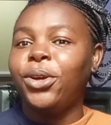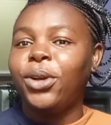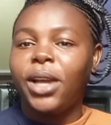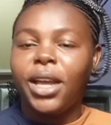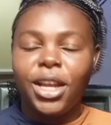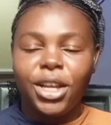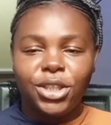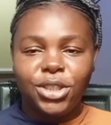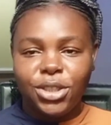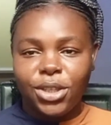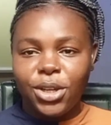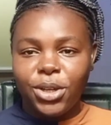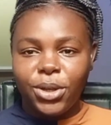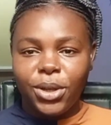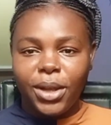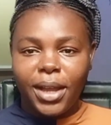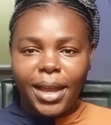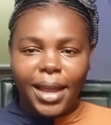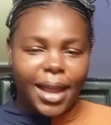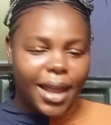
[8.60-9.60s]

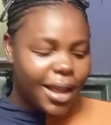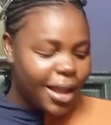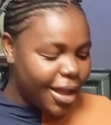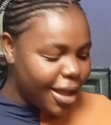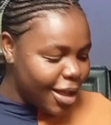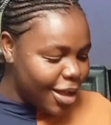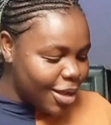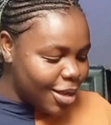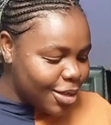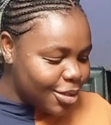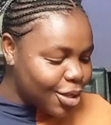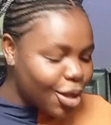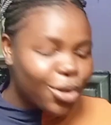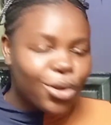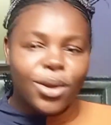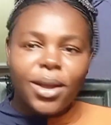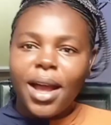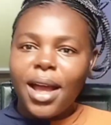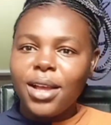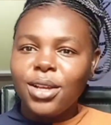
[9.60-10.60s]
location, okay? So
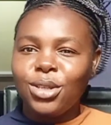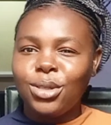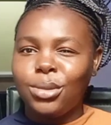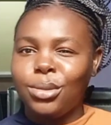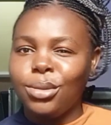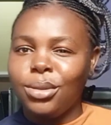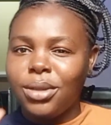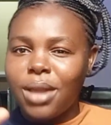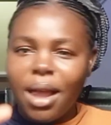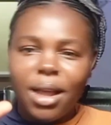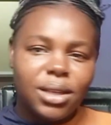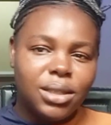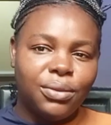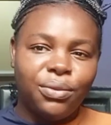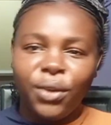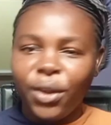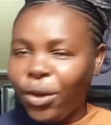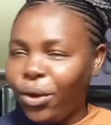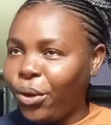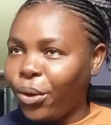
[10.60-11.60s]
you guys, today's
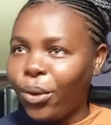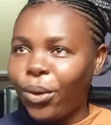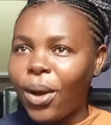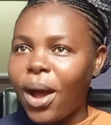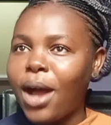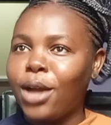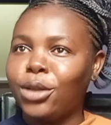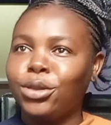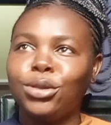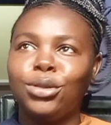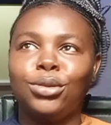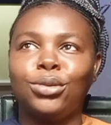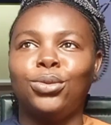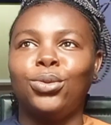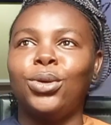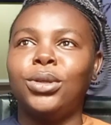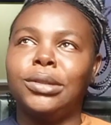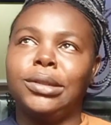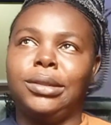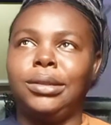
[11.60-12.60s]
video, I just
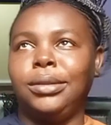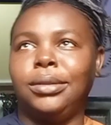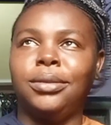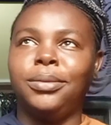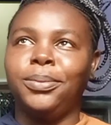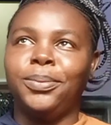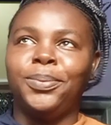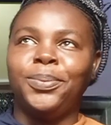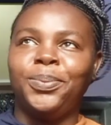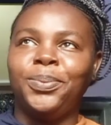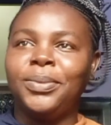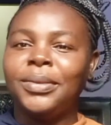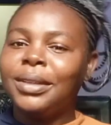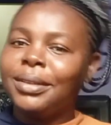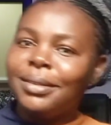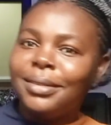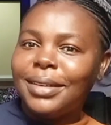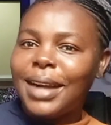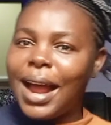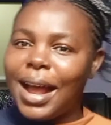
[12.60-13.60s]
want to
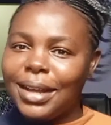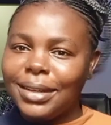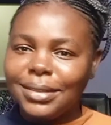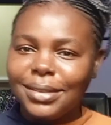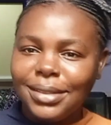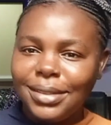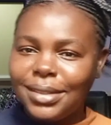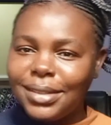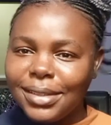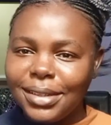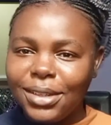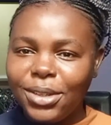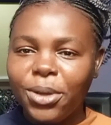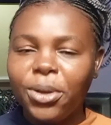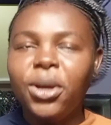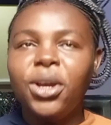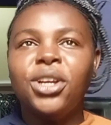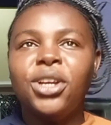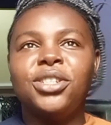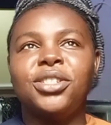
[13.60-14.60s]
rant, you
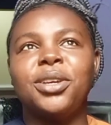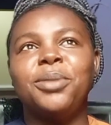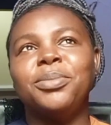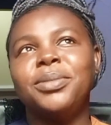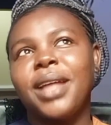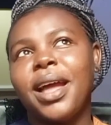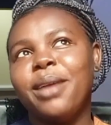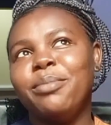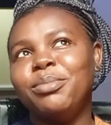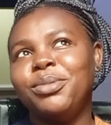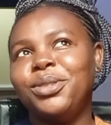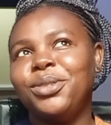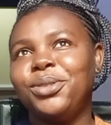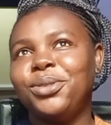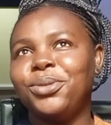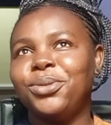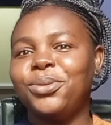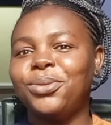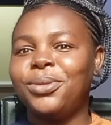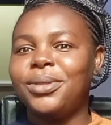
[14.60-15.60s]
know, sometimes
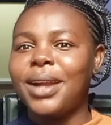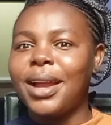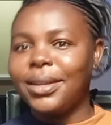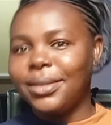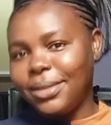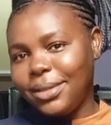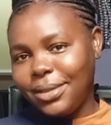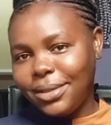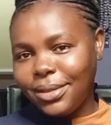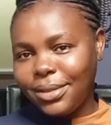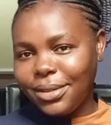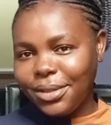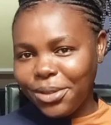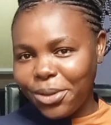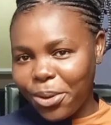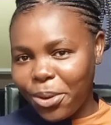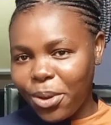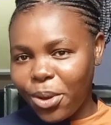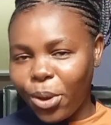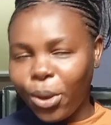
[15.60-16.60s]
you rant, you
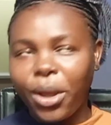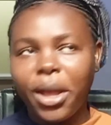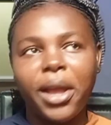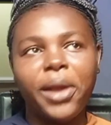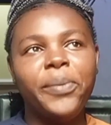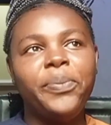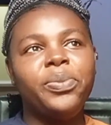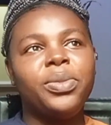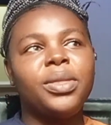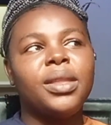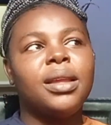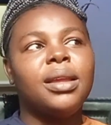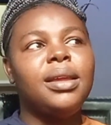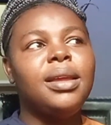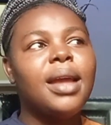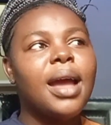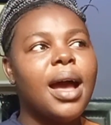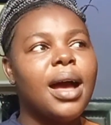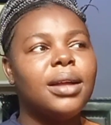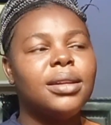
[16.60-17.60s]
know, okay?
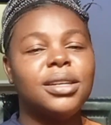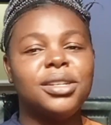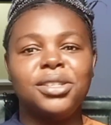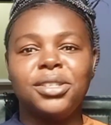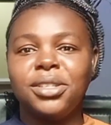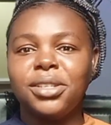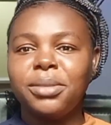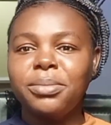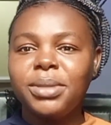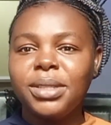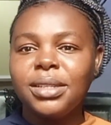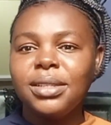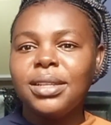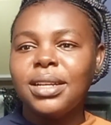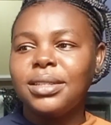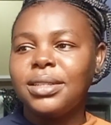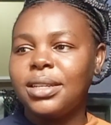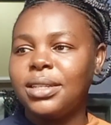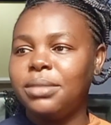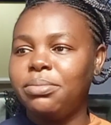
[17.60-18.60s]
Yeah, there's something
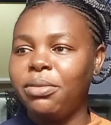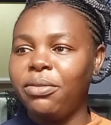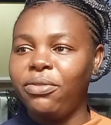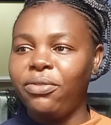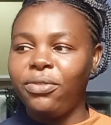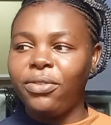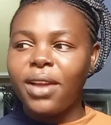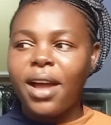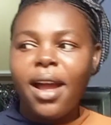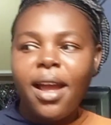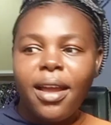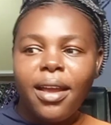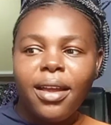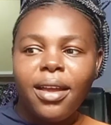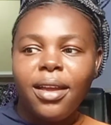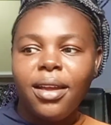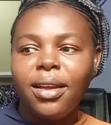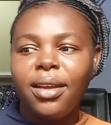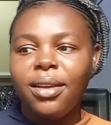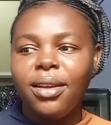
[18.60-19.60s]
that has been
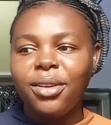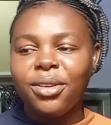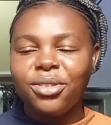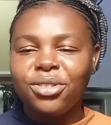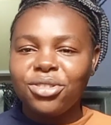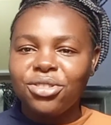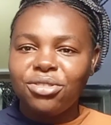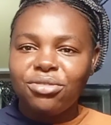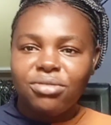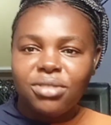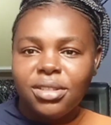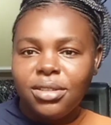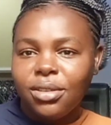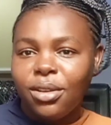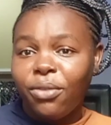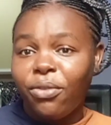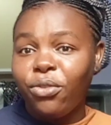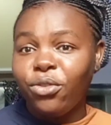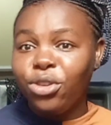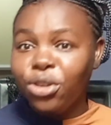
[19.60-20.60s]
flying on the street
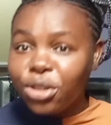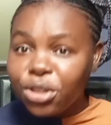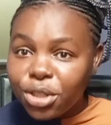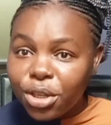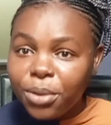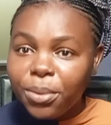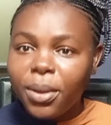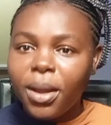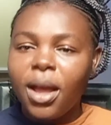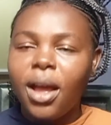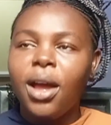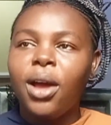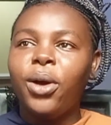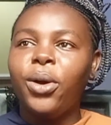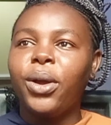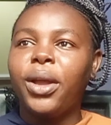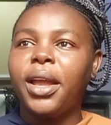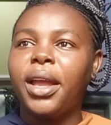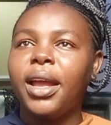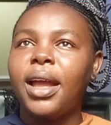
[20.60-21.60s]
of YouTube,
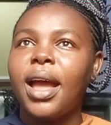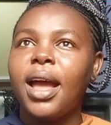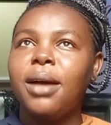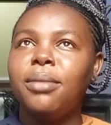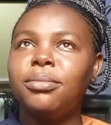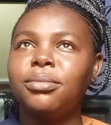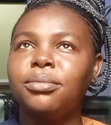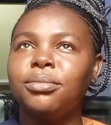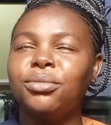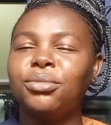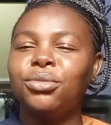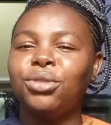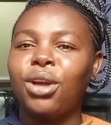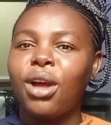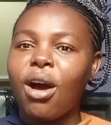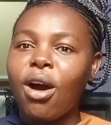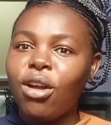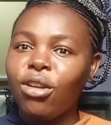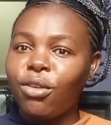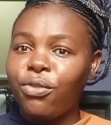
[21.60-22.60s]
okay?
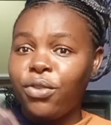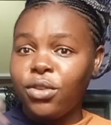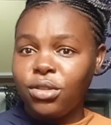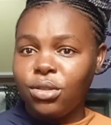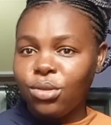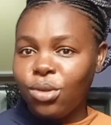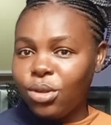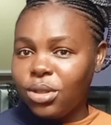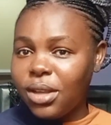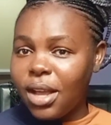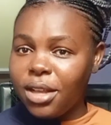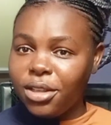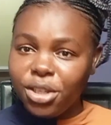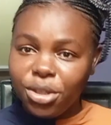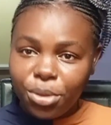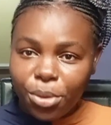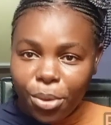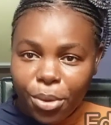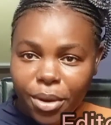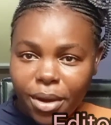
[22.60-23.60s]
All of us know
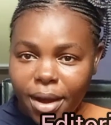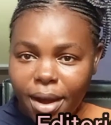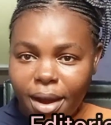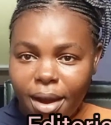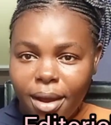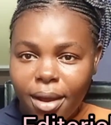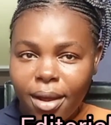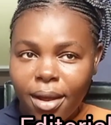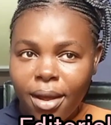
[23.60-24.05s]
Editorial,